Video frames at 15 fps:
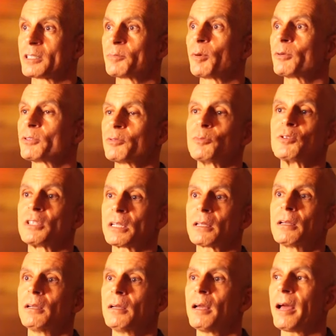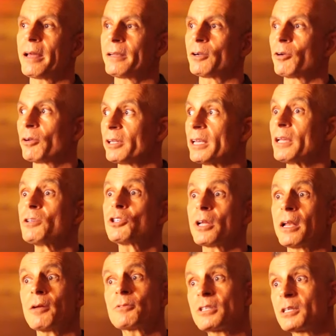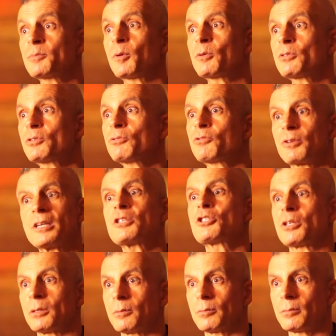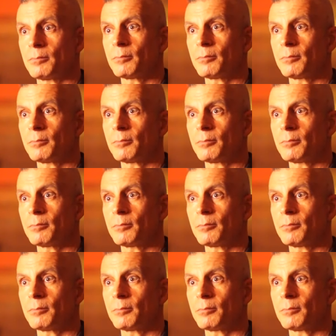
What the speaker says: exposed to music at an early age, and I was exposed to traditional